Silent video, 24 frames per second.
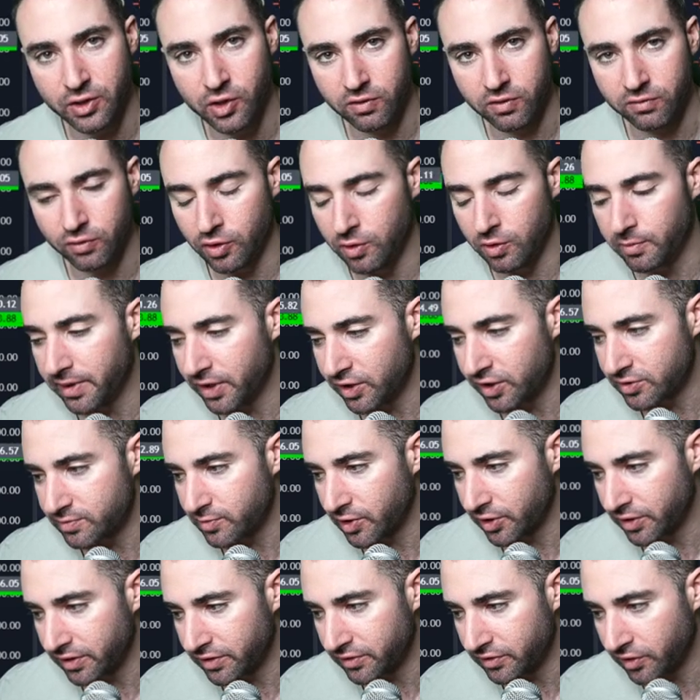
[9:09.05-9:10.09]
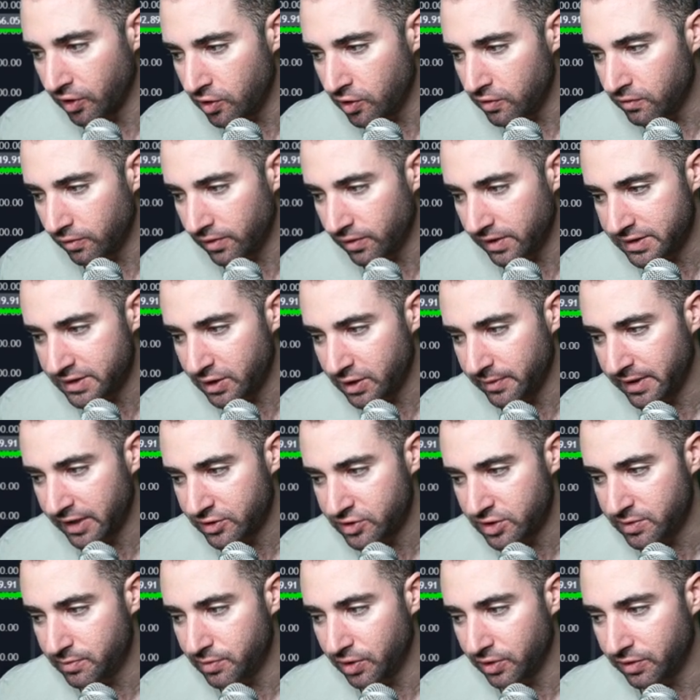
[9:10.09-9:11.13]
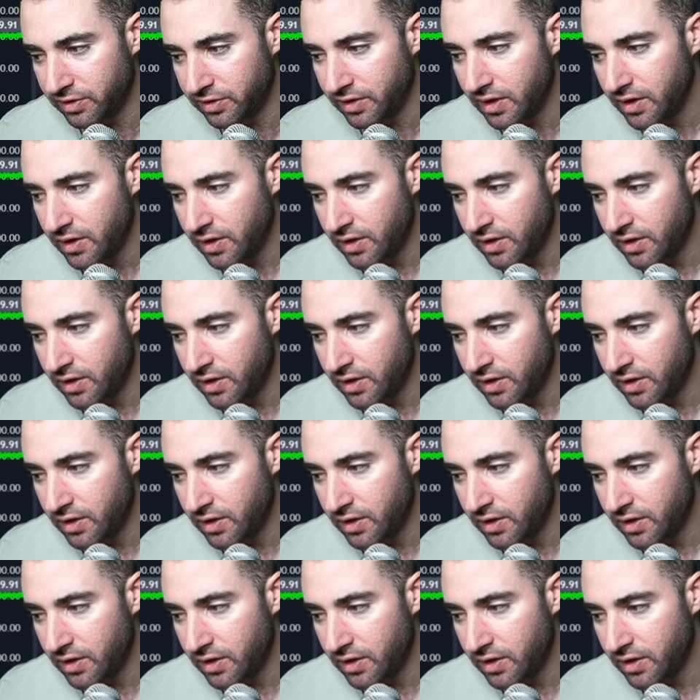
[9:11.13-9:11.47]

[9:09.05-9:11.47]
overall bearish market is over until we actually both,